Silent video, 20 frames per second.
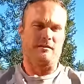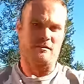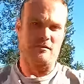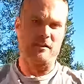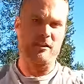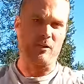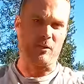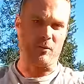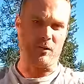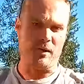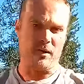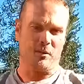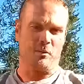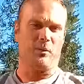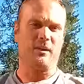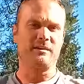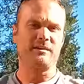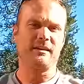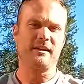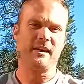So
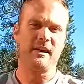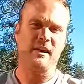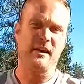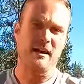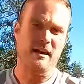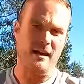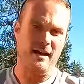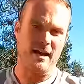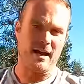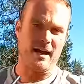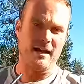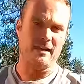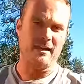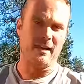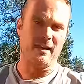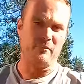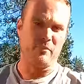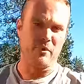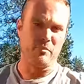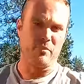once again, I
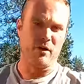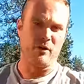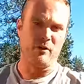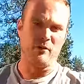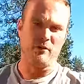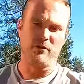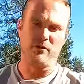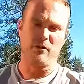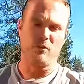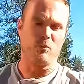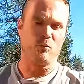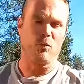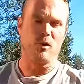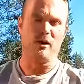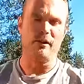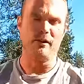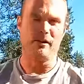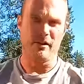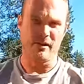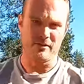carry both.
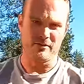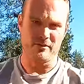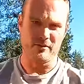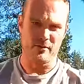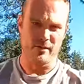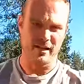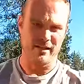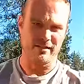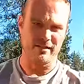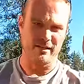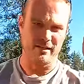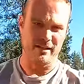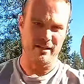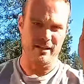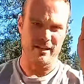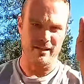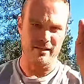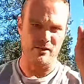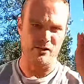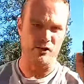One is to actually
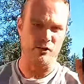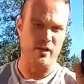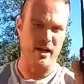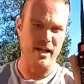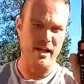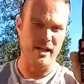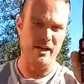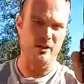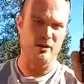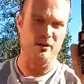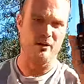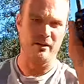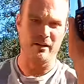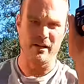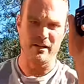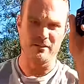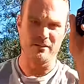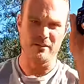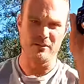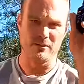get training
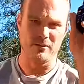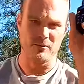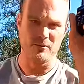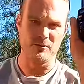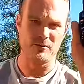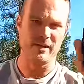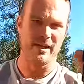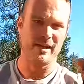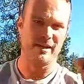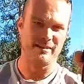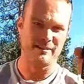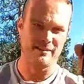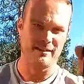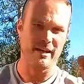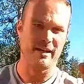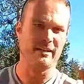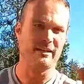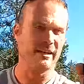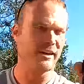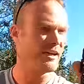on and to use as
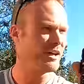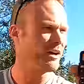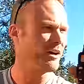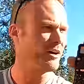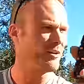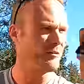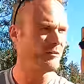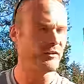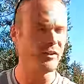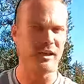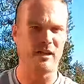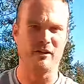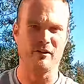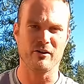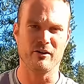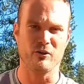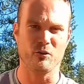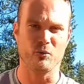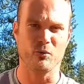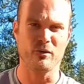daily comms
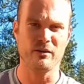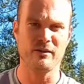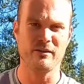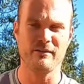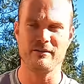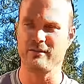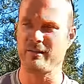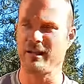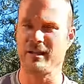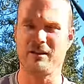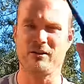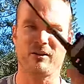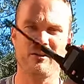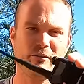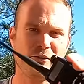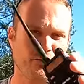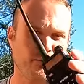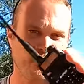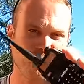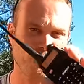out in the woods and
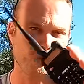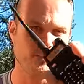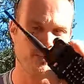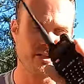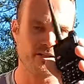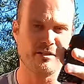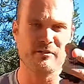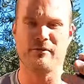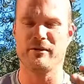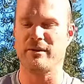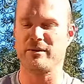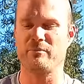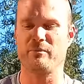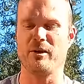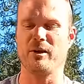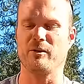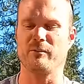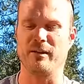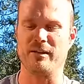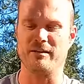also do a bunch of
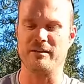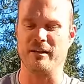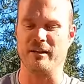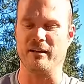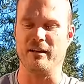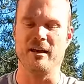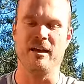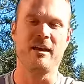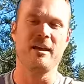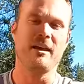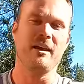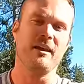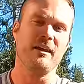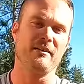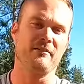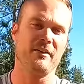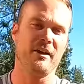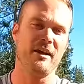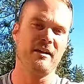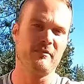experimenting.
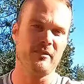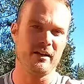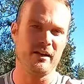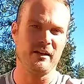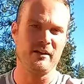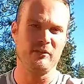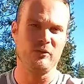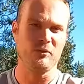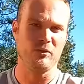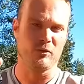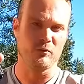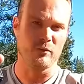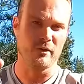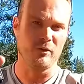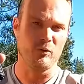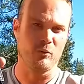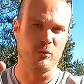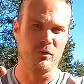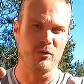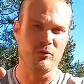If I ever get into a
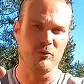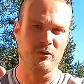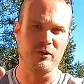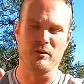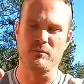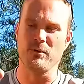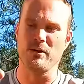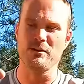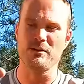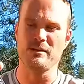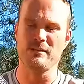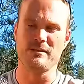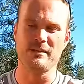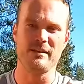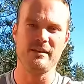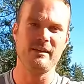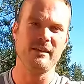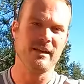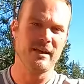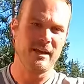real world
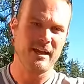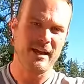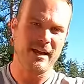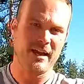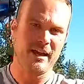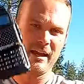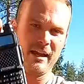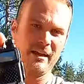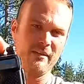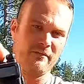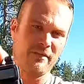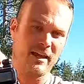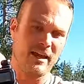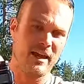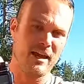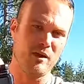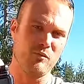emergency, I have the